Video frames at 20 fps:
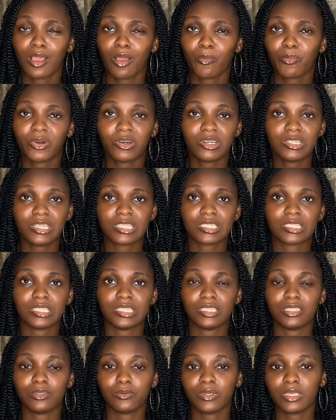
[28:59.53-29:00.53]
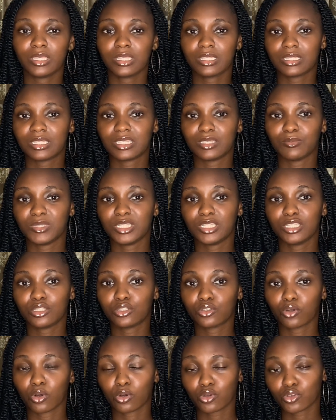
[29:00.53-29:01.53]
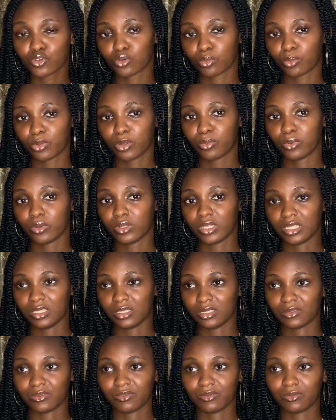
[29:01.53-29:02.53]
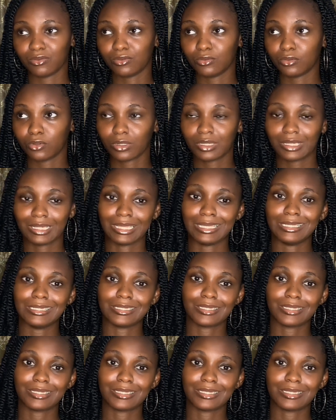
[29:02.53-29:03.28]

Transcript: But honestly, the way Timini talks to people is not nice